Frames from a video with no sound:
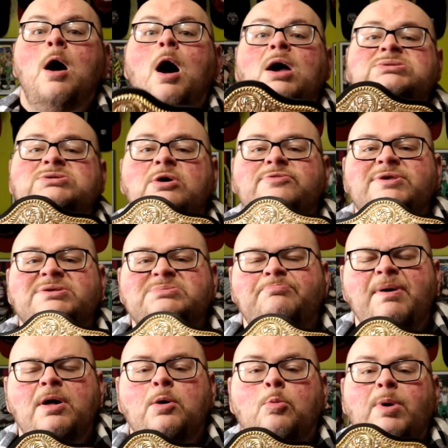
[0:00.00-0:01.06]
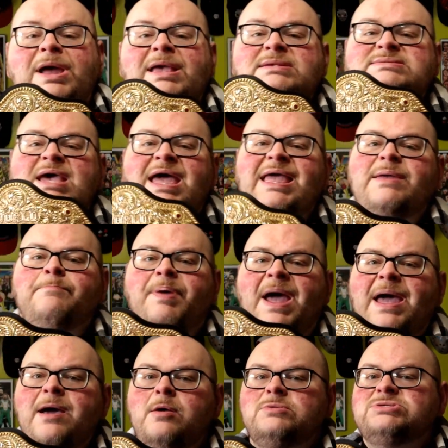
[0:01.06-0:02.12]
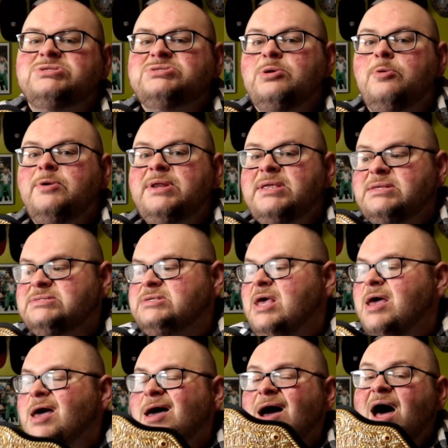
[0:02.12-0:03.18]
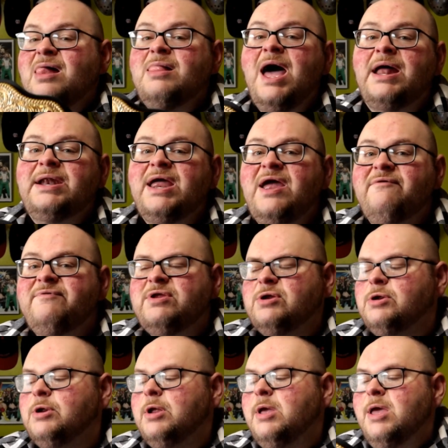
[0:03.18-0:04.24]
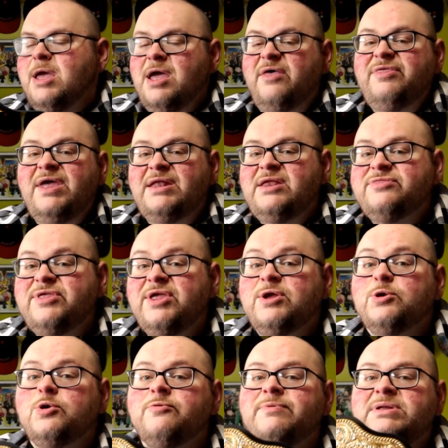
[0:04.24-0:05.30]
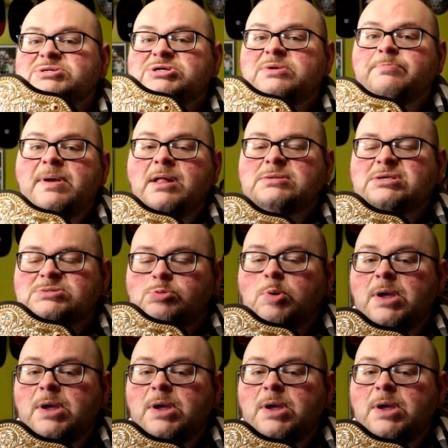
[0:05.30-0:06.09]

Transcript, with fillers: also this belt weighs eight pounds, so it is a lot heavier than the Groovy G belt as